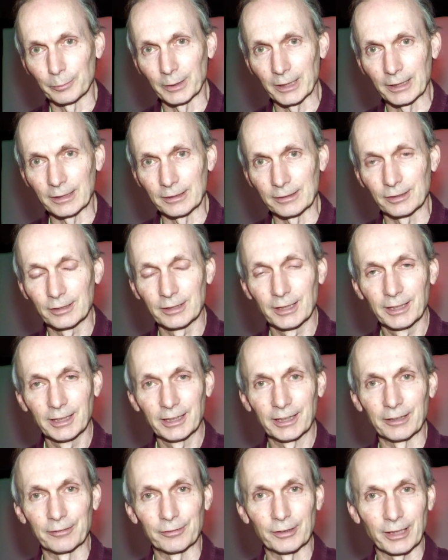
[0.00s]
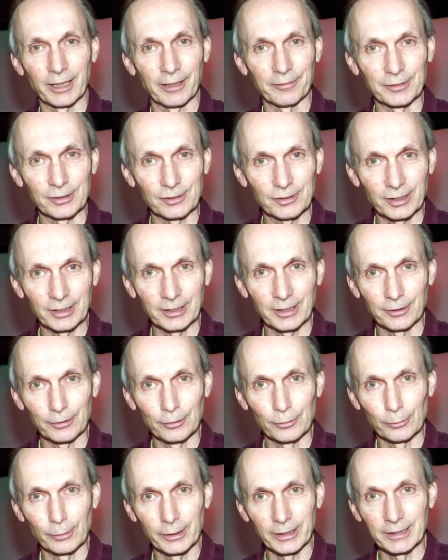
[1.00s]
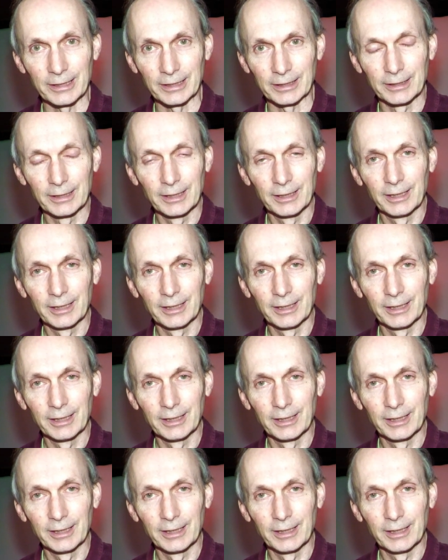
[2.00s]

it is, if you haven't seen it already.